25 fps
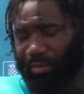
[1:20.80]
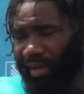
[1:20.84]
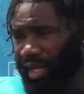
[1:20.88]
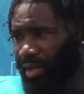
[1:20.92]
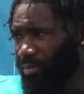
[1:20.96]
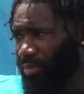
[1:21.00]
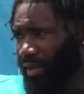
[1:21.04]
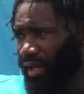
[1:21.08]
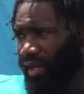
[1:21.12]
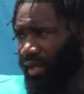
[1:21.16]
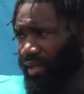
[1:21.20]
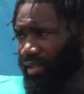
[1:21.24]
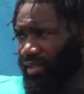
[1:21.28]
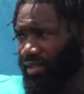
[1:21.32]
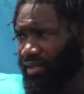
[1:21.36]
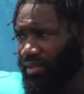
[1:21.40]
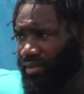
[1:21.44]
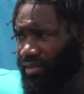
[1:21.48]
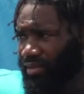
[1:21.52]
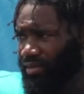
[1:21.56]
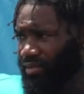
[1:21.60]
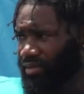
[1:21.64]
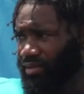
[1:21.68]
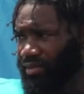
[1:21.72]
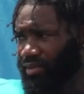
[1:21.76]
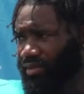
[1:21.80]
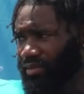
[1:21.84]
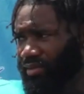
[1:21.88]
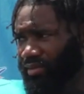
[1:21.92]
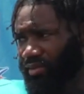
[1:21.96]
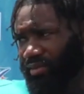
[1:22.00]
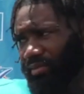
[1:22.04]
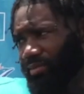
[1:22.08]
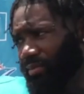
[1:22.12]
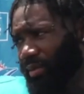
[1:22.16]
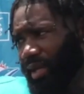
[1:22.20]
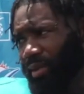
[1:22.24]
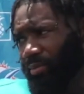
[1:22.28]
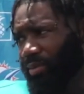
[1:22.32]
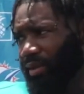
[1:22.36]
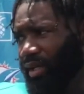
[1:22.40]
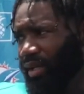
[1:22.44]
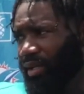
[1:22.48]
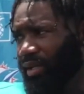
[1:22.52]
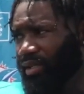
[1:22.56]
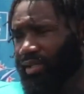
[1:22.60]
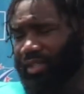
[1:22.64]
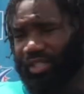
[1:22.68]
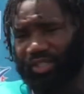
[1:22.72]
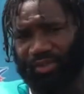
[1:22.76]
Make plays. Make
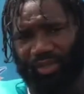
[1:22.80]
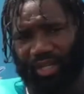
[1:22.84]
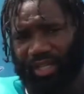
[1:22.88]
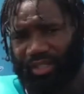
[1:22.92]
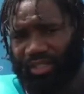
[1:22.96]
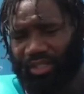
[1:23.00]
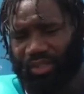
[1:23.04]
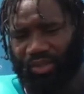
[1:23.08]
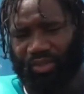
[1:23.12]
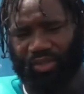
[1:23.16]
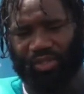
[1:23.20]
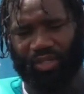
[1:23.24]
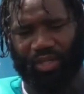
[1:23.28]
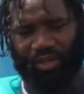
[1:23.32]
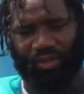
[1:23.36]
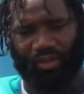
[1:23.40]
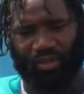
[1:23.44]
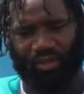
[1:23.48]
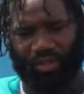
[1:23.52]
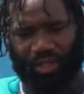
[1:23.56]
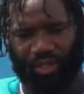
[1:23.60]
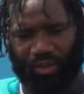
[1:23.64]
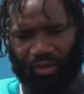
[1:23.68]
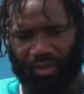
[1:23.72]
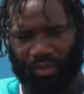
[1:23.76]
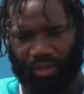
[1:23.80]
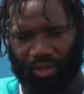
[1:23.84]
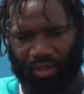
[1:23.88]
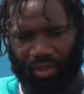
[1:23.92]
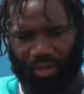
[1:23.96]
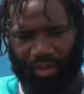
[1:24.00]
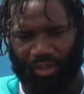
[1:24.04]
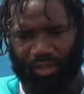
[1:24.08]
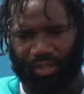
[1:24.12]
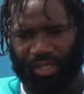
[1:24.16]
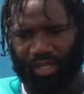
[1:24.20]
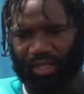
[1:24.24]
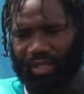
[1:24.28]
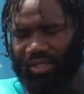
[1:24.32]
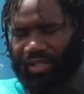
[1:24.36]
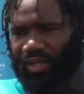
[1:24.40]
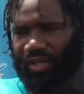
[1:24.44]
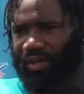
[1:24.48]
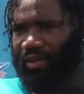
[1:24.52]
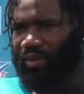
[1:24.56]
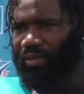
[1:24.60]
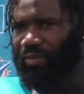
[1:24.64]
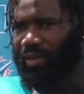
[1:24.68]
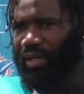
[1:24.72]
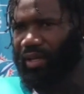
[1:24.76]
plays, that's what I do. So, you know, setting the
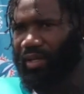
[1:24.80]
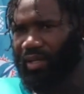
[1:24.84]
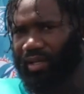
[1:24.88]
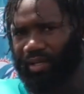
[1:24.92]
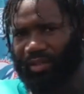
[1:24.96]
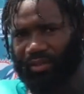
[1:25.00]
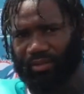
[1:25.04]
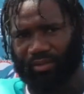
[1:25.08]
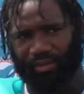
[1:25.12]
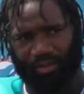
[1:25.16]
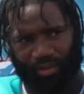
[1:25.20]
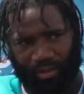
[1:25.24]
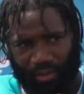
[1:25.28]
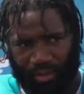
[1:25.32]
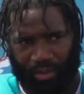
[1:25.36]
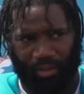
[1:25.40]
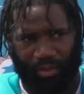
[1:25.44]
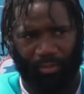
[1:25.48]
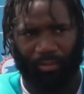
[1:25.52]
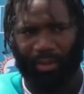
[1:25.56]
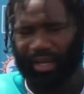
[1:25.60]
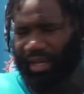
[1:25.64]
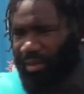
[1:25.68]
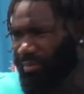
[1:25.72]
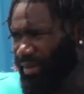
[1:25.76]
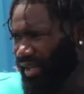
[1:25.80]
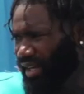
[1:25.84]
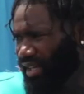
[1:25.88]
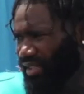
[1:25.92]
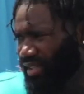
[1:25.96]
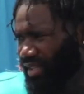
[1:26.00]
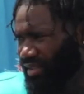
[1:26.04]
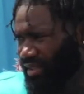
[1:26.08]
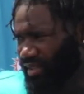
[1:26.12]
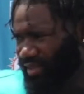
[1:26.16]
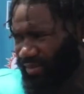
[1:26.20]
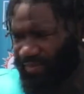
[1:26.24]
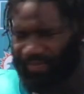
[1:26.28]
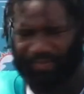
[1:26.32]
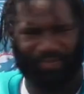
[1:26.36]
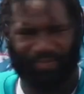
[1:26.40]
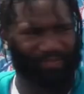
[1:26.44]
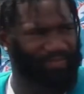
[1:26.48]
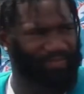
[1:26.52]
tone by, like, making plays out there.